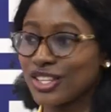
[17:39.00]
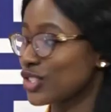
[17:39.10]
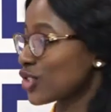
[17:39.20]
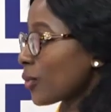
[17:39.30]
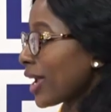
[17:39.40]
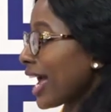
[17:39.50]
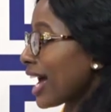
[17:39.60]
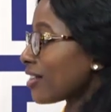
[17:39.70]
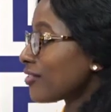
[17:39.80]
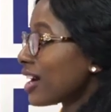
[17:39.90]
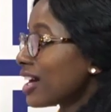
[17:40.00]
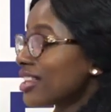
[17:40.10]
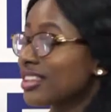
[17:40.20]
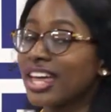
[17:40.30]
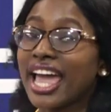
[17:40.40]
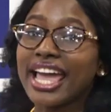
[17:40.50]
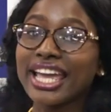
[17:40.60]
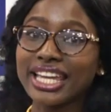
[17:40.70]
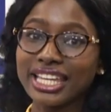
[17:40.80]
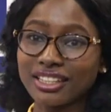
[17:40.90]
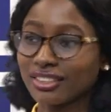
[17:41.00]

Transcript: So we have they,